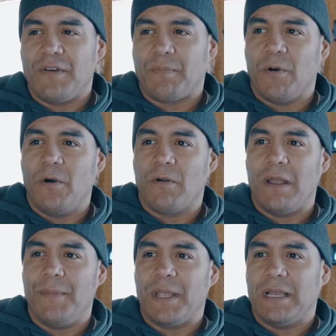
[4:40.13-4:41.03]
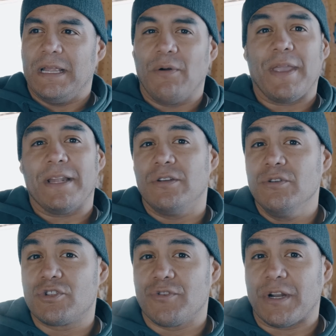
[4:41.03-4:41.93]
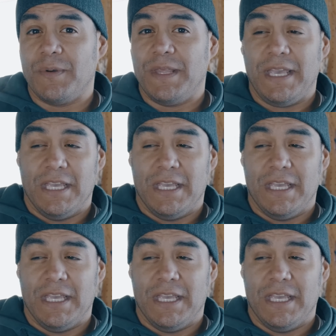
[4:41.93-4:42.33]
of a programming. I don't get too strict with it.